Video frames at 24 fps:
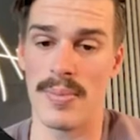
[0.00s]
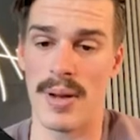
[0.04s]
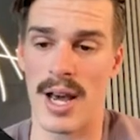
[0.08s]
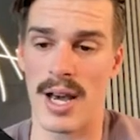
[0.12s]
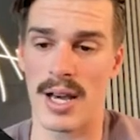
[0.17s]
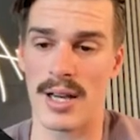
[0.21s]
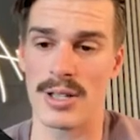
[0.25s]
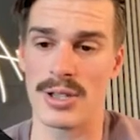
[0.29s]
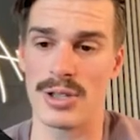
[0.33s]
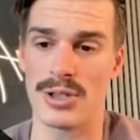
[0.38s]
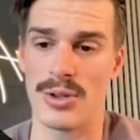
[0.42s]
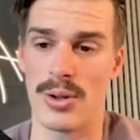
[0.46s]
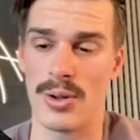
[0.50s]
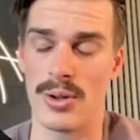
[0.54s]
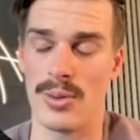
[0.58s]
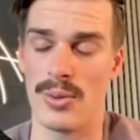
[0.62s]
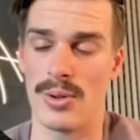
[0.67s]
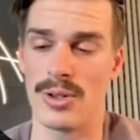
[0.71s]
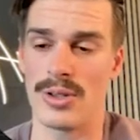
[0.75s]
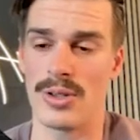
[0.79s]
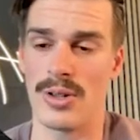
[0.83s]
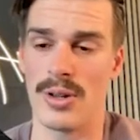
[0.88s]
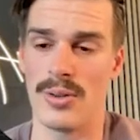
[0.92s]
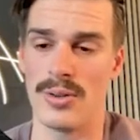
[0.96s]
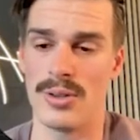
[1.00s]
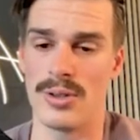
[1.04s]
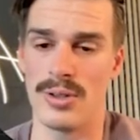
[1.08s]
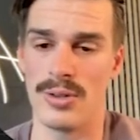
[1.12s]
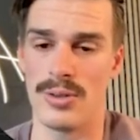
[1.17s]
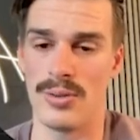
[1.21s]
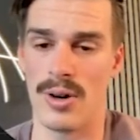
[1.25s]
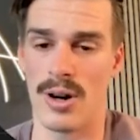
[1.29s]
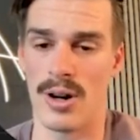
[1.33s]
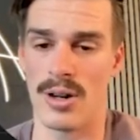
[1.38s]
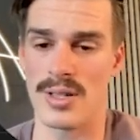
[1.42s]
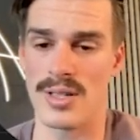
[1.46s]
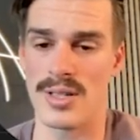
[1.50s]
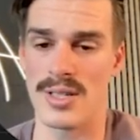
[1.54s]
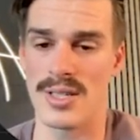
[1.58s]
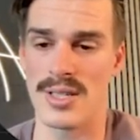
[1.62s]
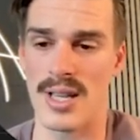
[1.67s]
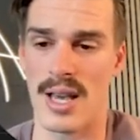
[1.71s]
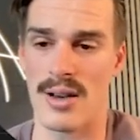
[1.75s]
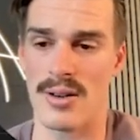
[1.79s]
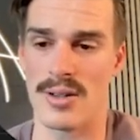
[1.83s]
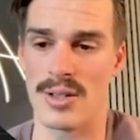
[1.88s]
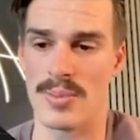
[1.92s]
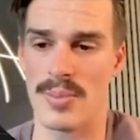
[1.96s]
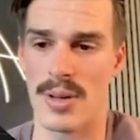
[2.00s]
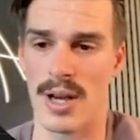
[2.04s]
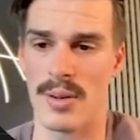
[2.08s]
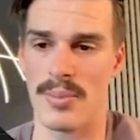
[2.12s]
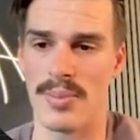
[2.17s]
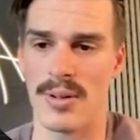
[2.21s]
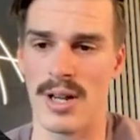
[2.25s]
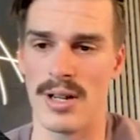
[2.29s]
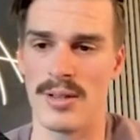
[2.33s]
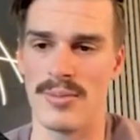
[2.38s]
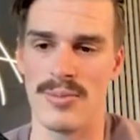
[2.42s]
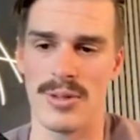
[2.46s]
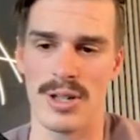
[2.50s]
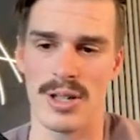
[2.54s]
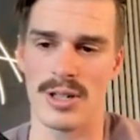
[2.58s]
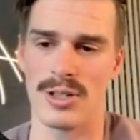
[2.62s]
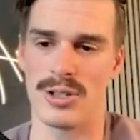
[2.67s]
Package total would go to our sales pipeline. We can